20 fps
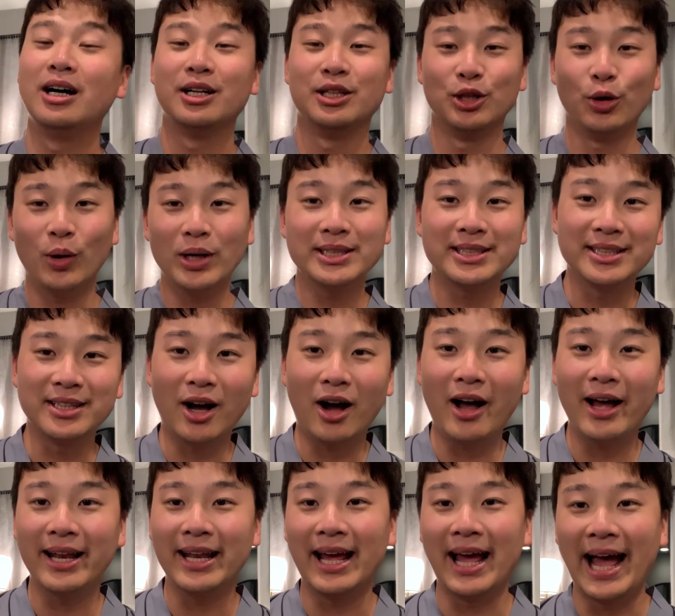No, I did
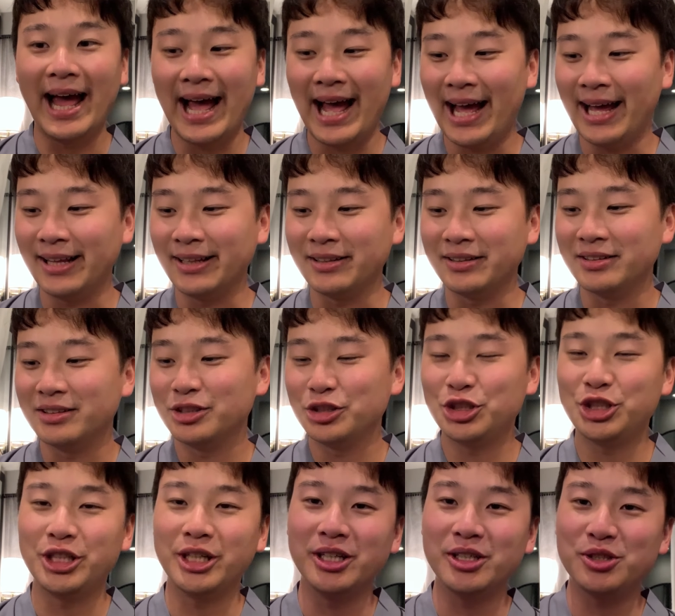not, and
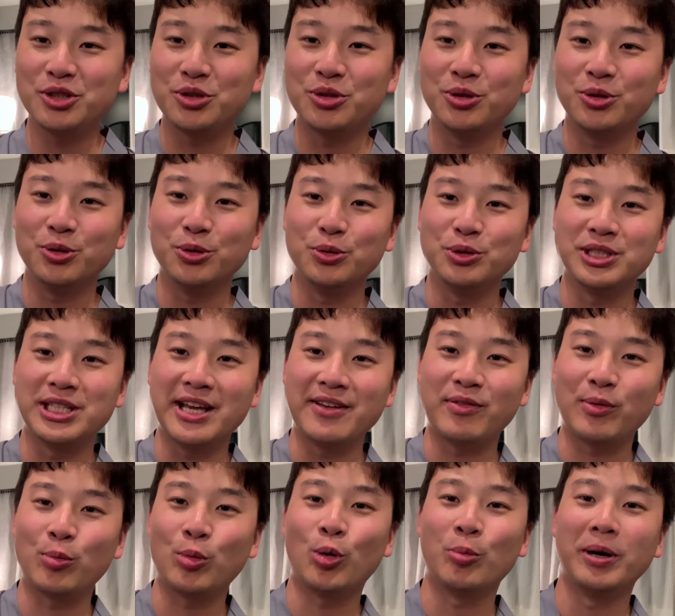cheers to
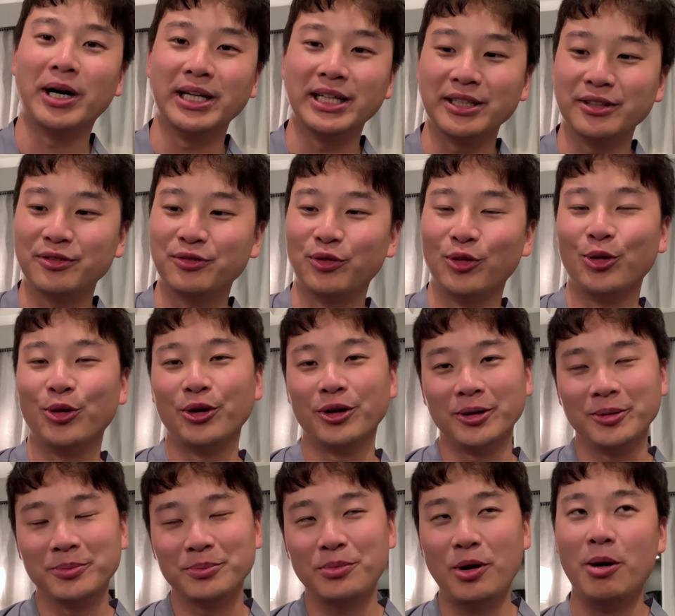saving more money for
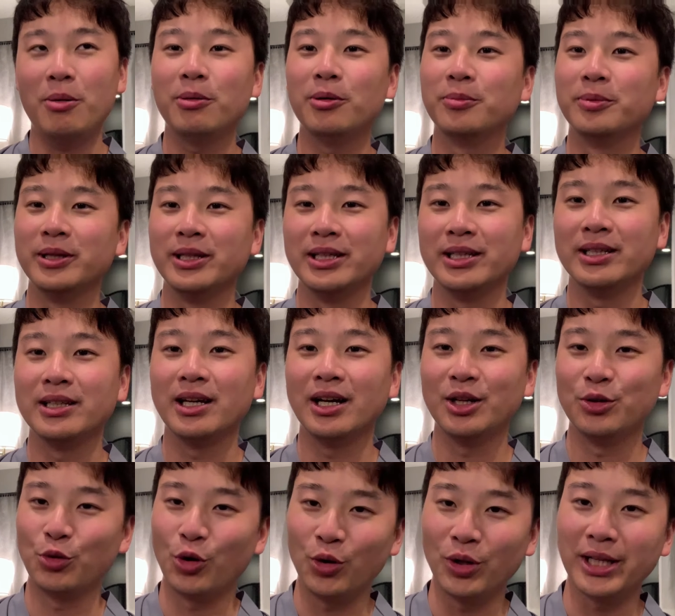probably a
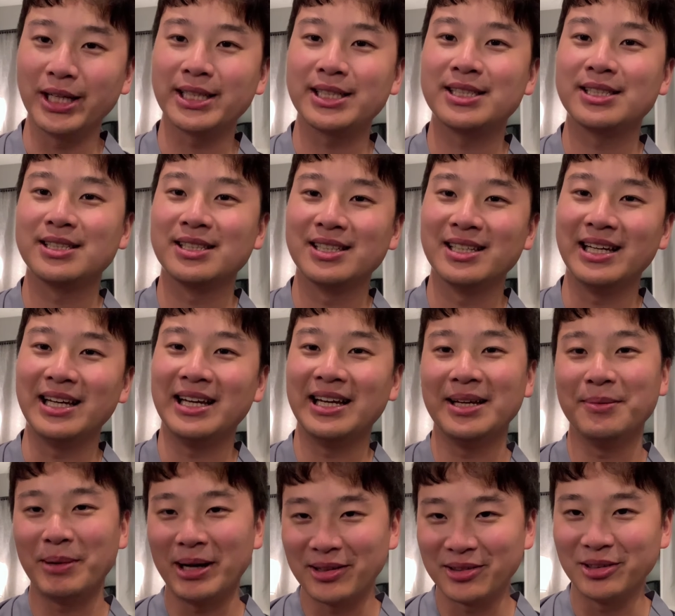Rolex
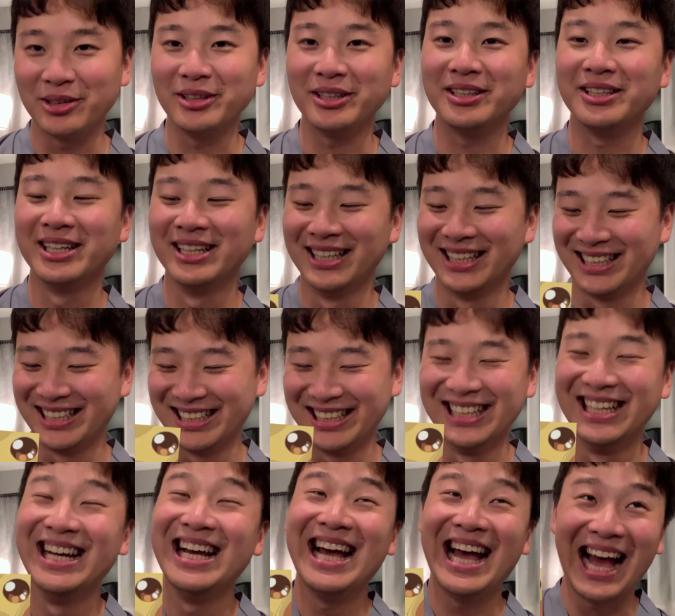in my 30th,
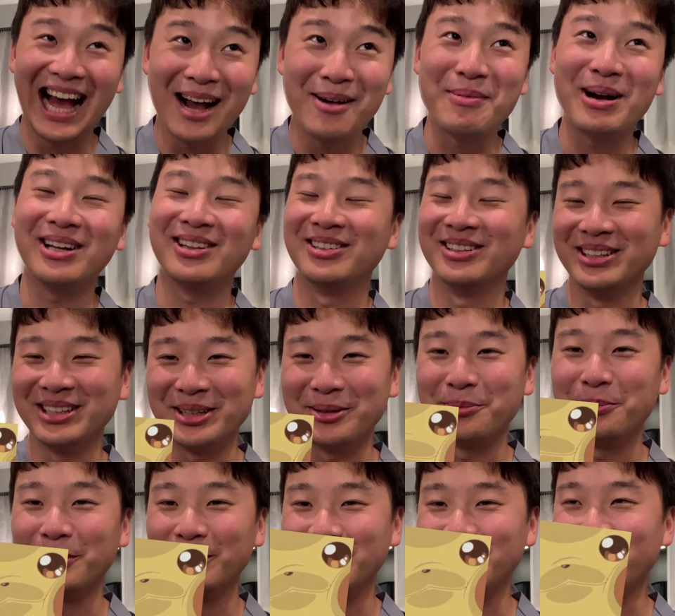at my 30th
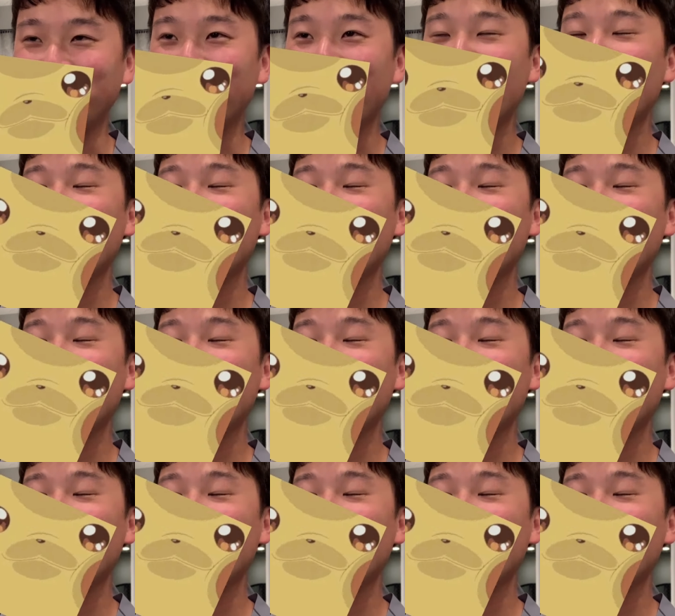birthday.